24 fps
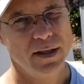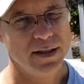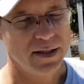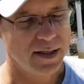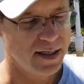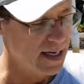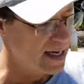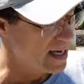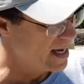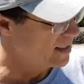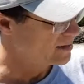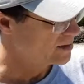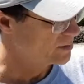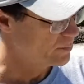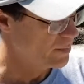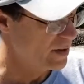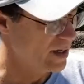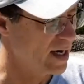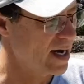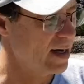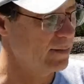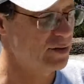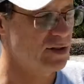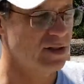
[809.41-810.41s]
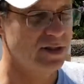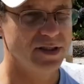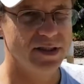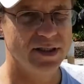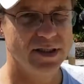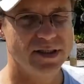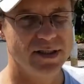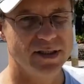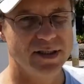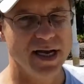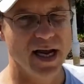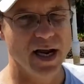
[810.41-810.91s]
Yes, big ups to
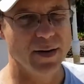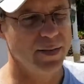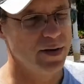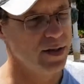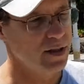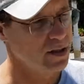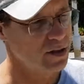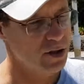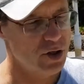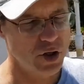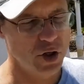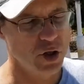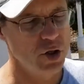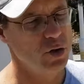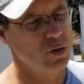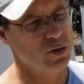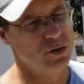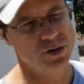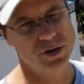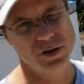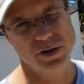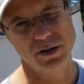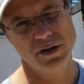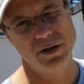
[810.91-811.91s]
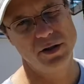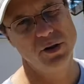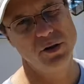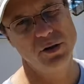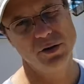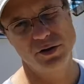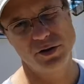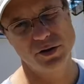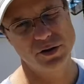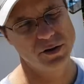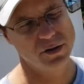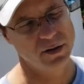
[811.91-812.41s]
CCA. I mean, they're huge,
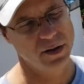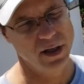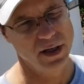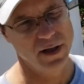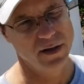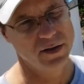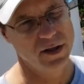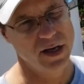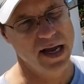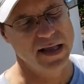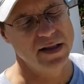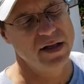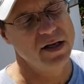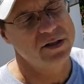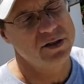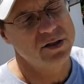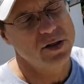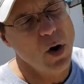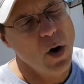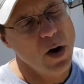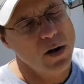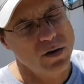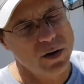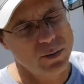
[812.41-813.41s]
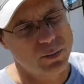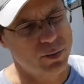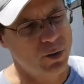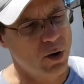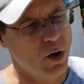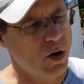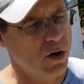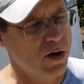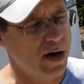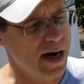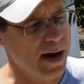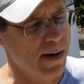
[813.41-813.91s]
and there's no other
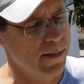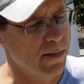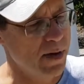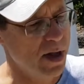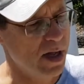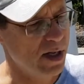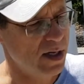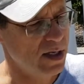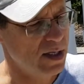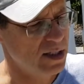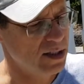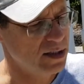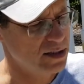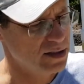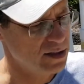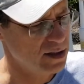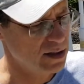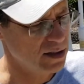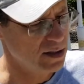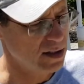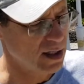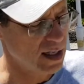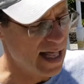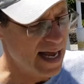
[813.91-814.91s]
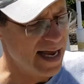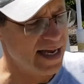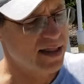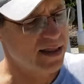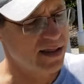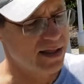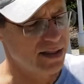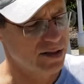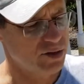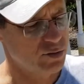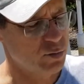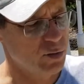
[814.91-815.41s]
program like
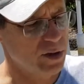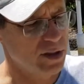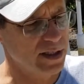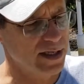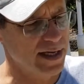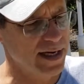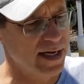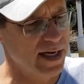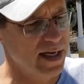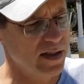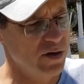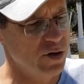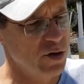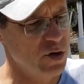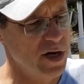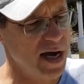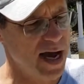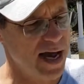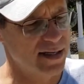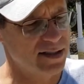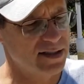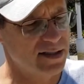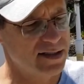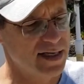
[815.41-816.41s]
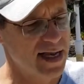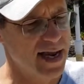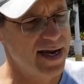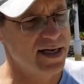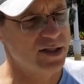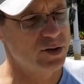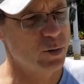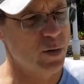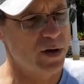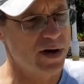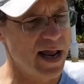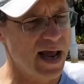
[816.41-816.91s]
this really in the United
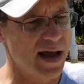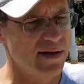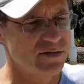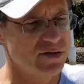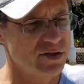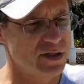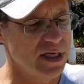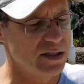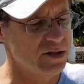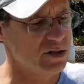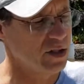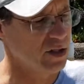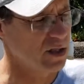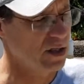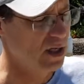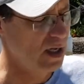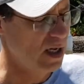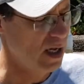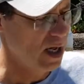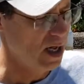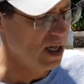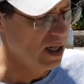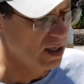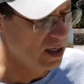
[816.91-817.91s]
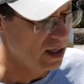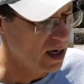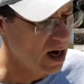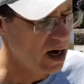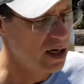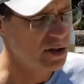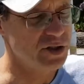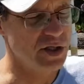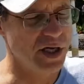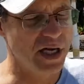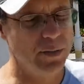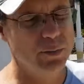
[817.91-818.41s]
States where you have such a
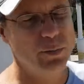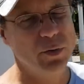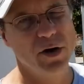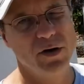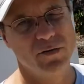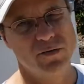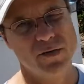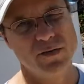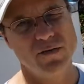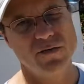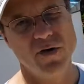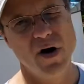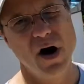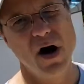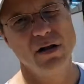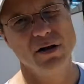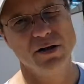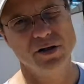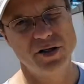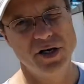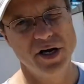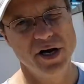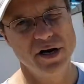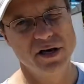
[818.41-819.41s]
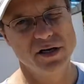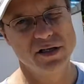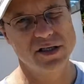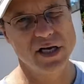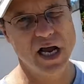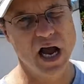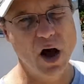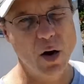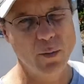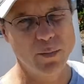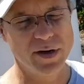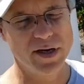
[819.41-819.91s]
large input from volunteers
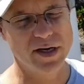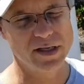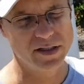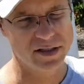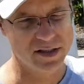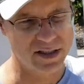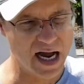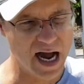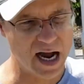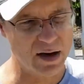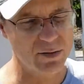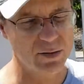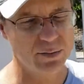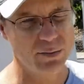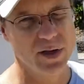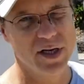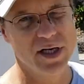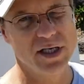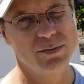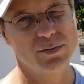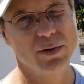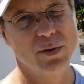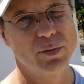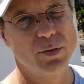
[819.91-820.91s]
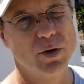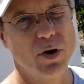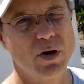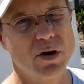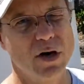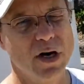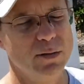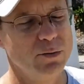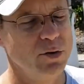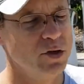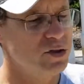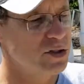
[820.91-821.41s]
helping a stock replenishment
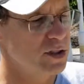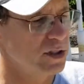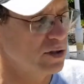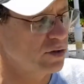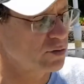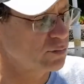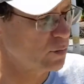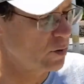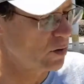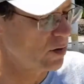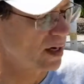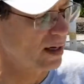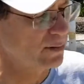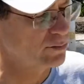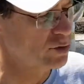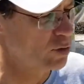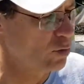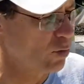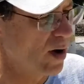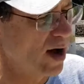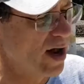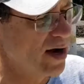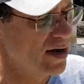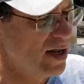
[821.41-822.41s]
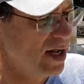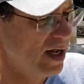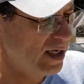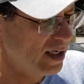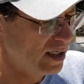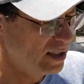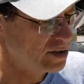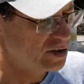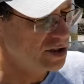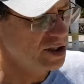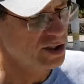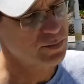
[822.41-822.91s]
program. Usually those programs are run
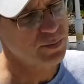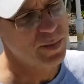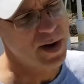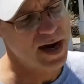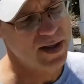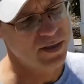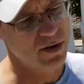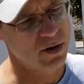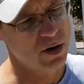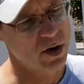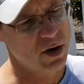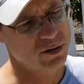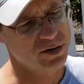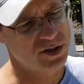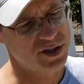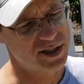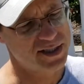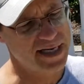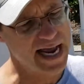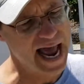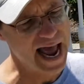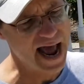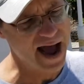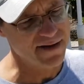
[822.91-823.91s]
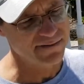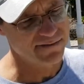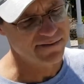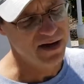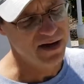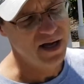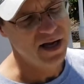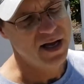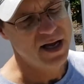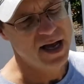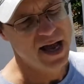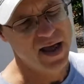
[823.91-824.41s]
just by their own staff,
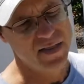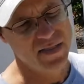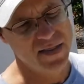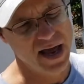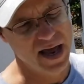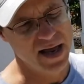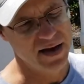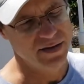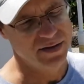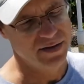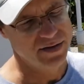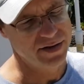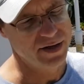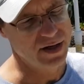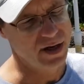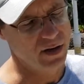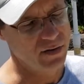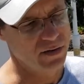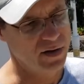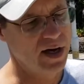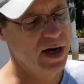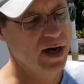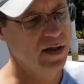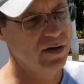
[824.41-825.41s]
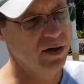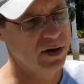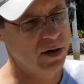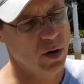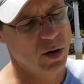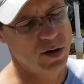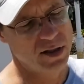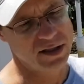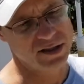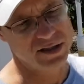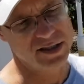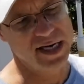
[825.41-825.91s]
and then the other
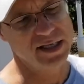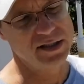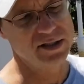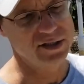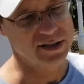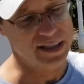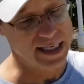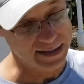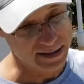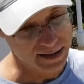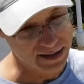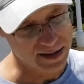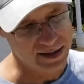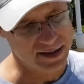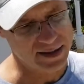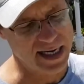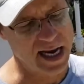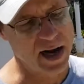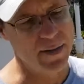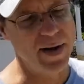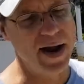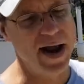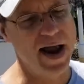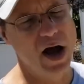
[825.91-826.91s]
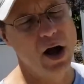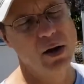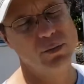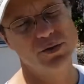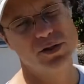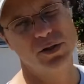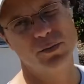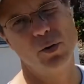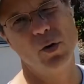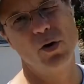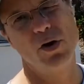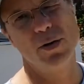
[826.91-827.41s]
organizations like CCA may help
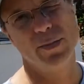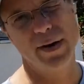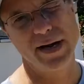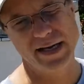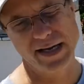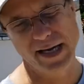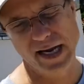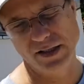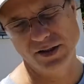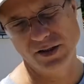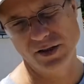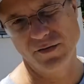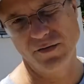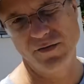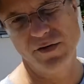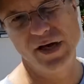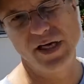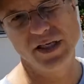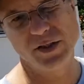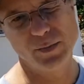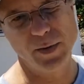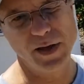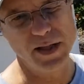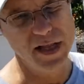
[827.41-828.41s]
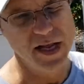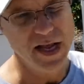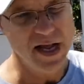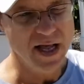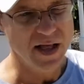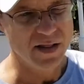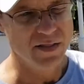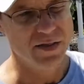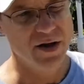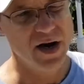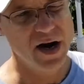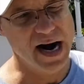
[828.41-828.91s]
support it by catching fish, but
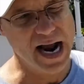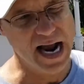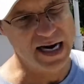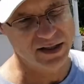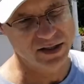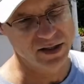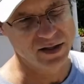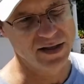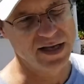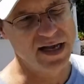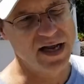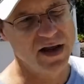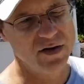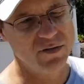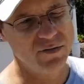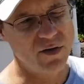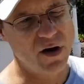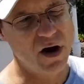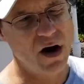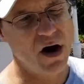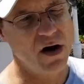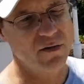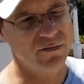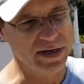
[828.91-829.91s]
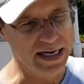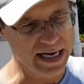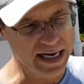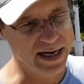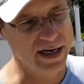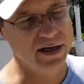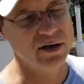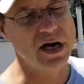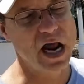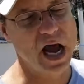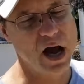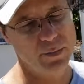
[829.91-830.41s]
they're actually involved
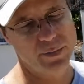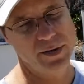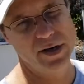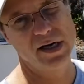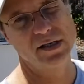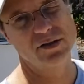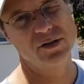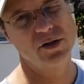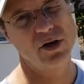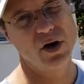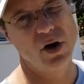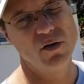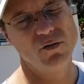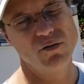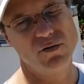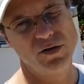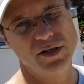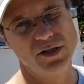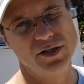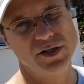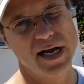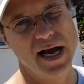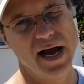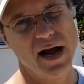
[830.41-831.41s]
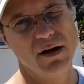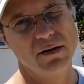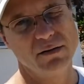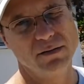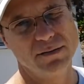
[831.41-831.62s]
in helping us grow fish out.